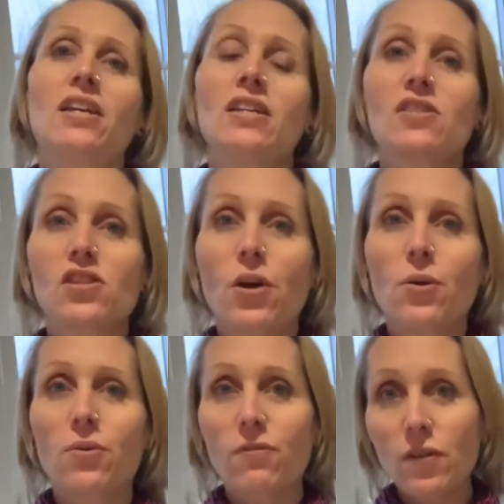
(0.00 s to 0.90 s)
So
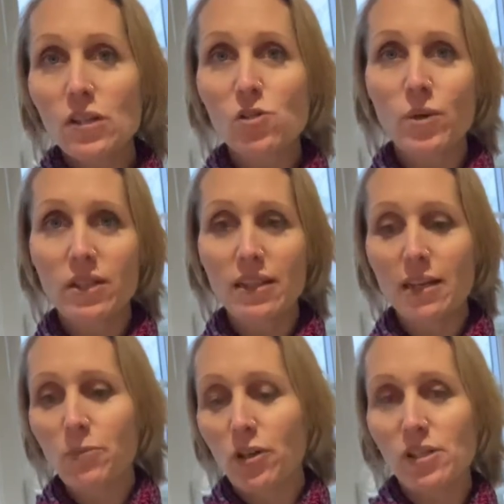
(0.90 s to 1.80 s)
the first one that I'm
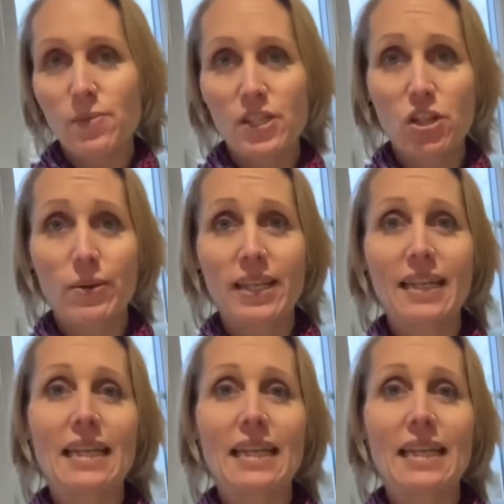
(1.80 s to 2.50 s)
going to be doing